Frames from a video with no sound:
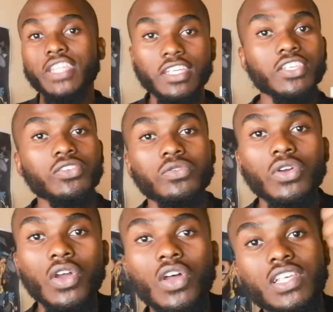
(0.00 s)
Thank you.
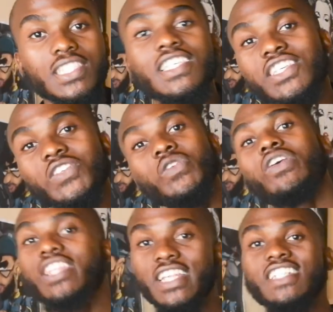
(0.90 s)
See you
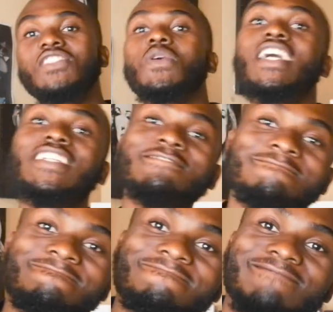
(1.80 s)
on the next one.